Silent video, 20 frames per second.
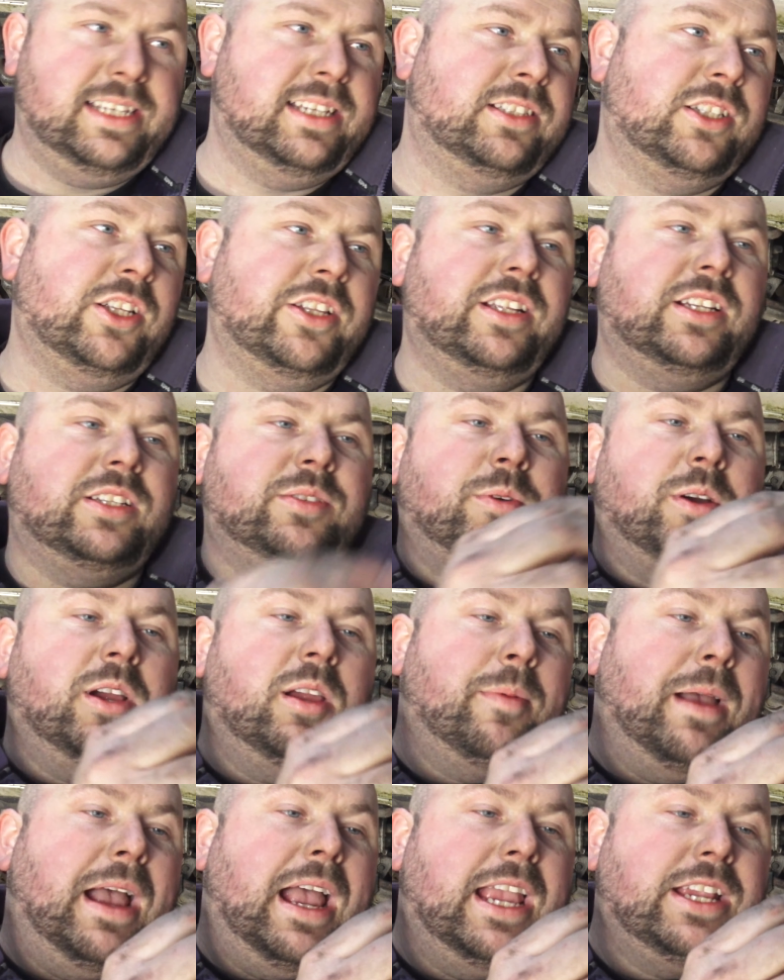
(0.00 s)
It's nothing to worry
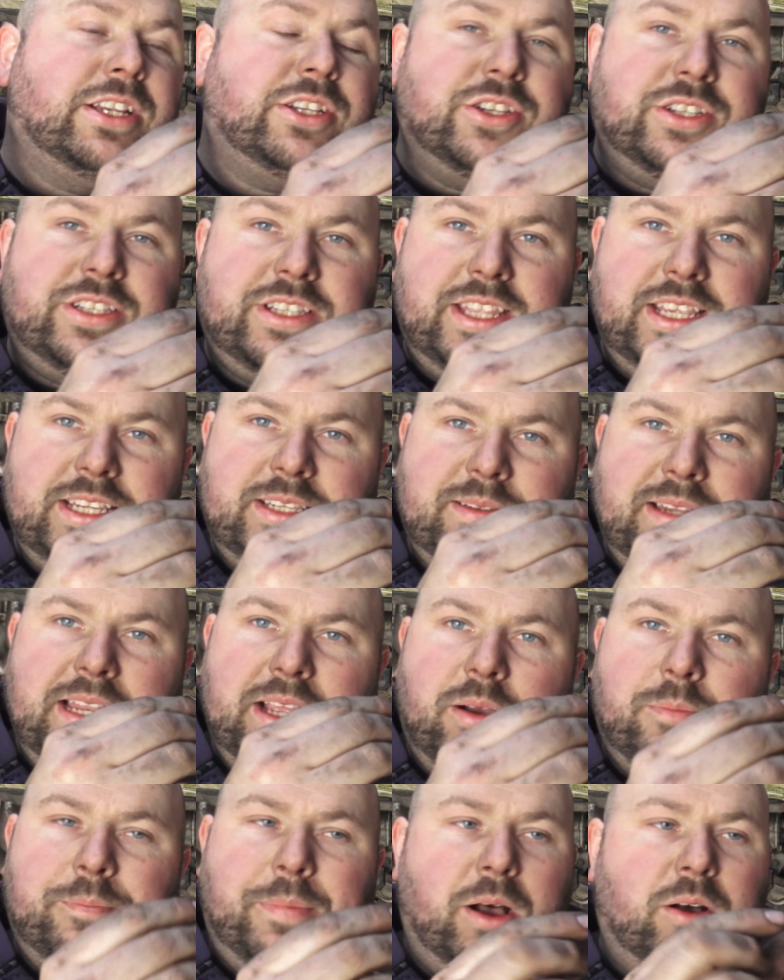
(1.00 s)
about. It's just this
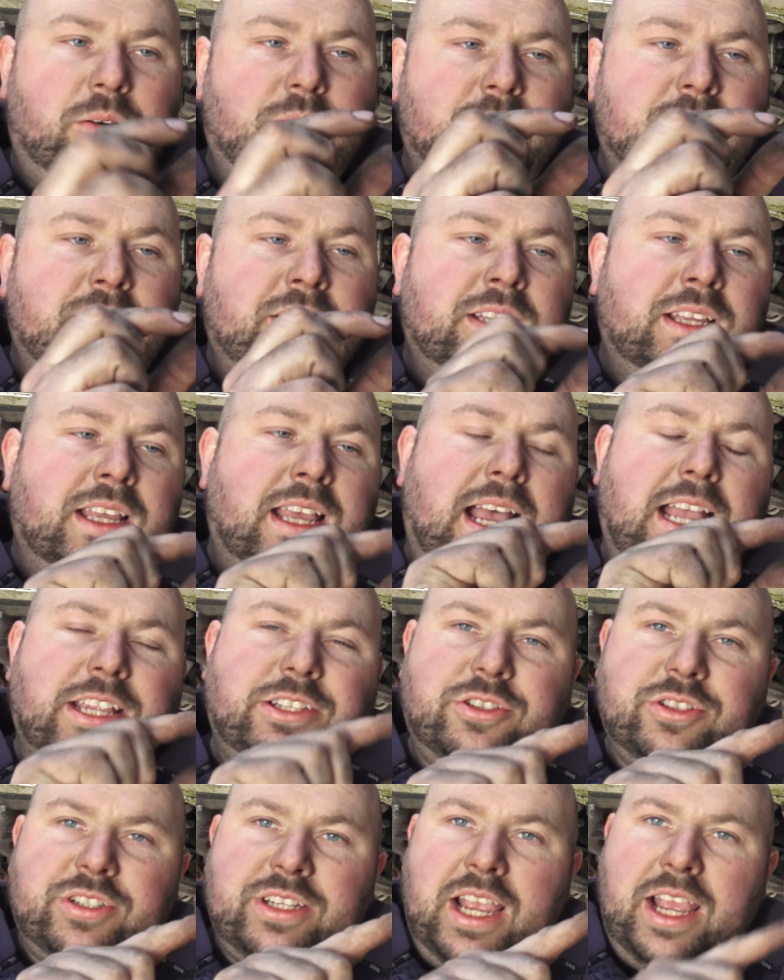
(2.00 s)
little bolt has
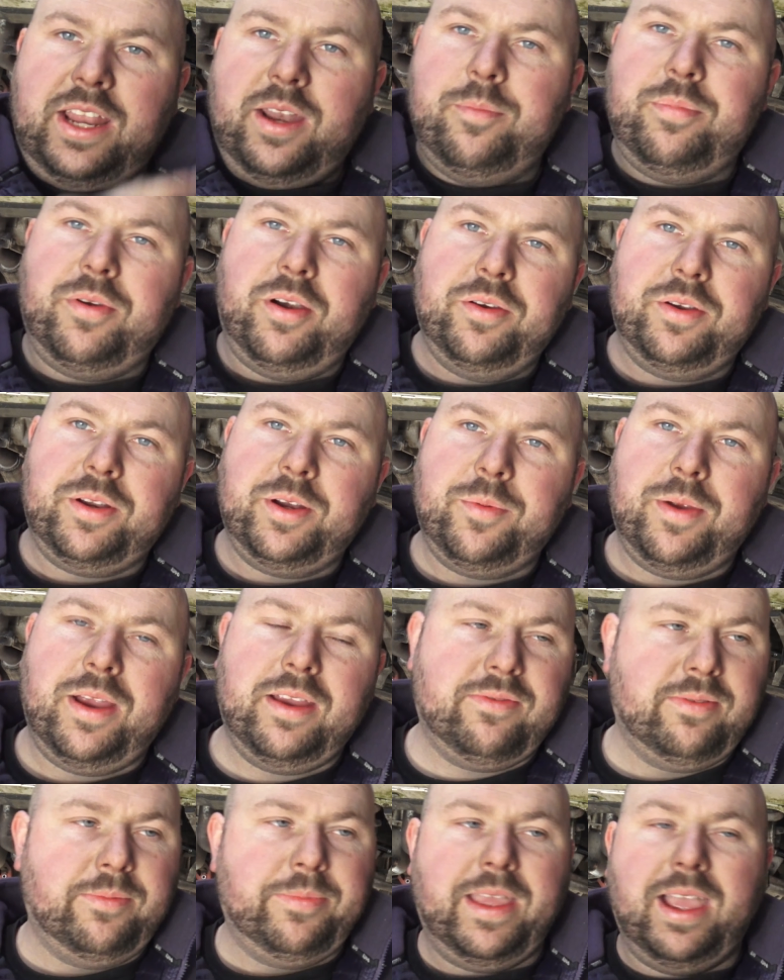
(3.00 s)
just kind of broken away
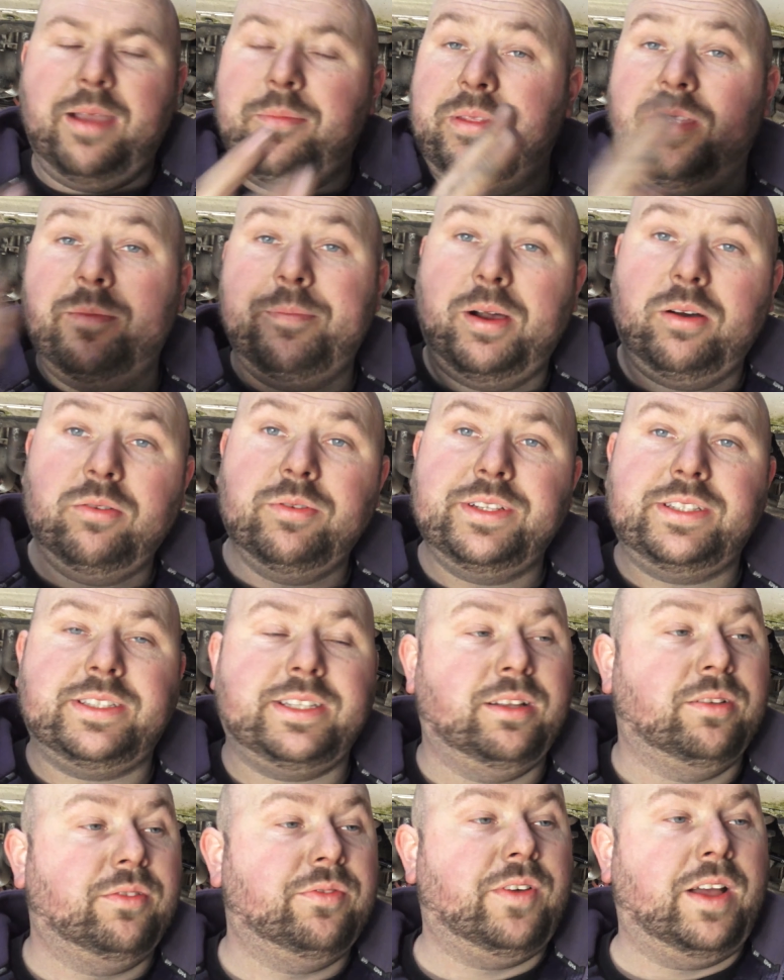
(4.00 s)
from there, but the bolt is
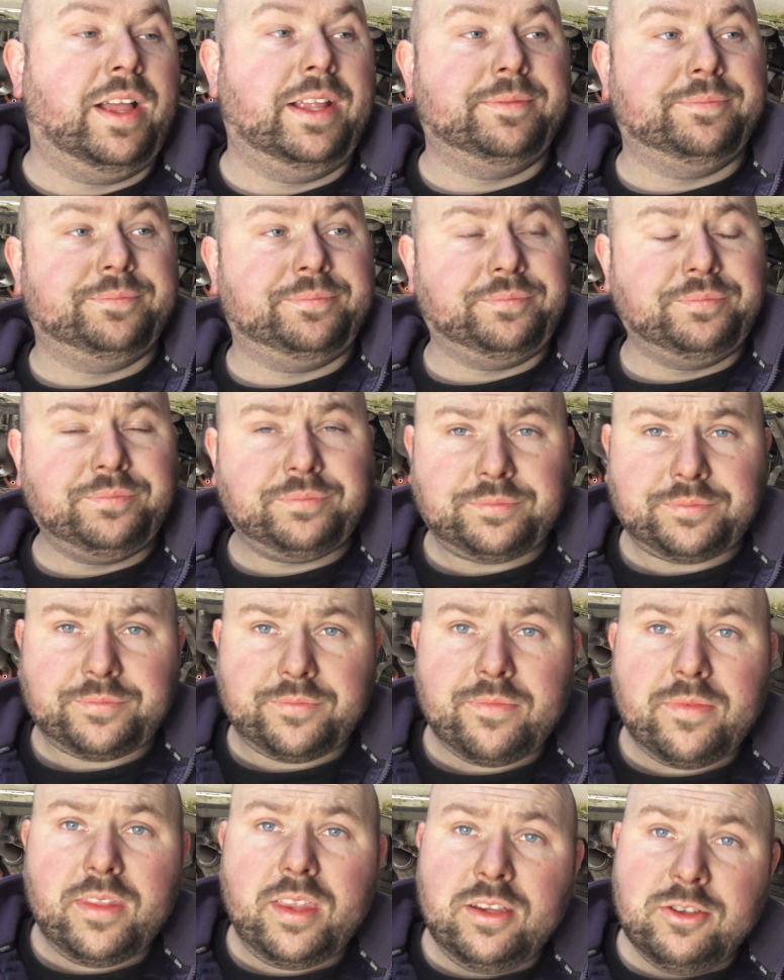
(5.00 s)
still fine.
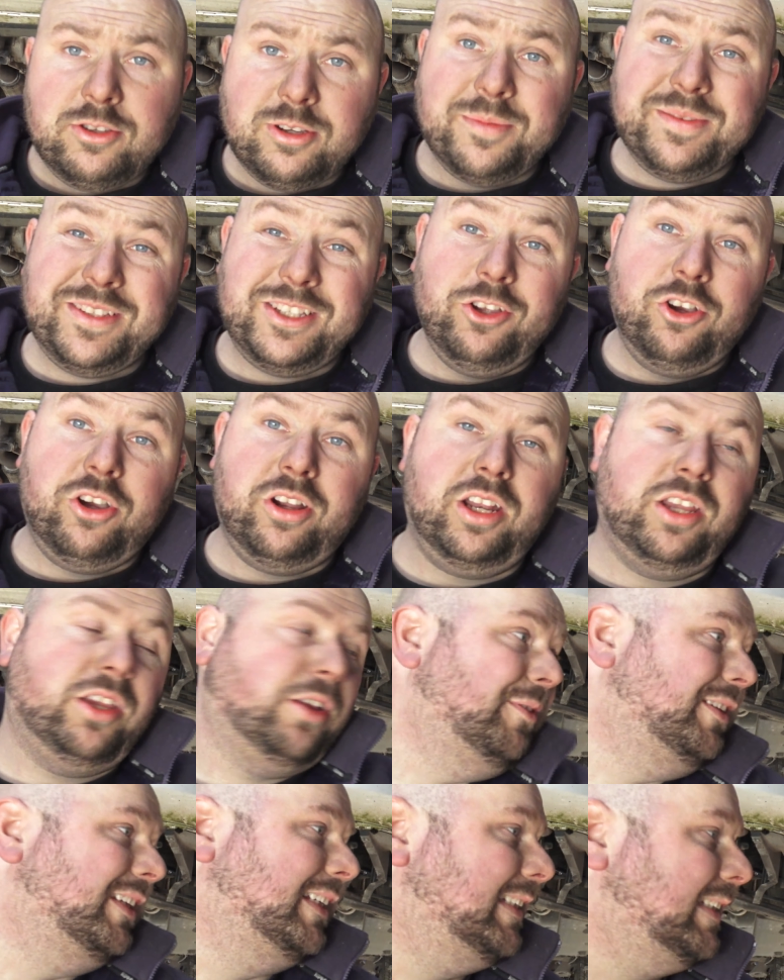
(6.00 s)
So I'm still going to use it.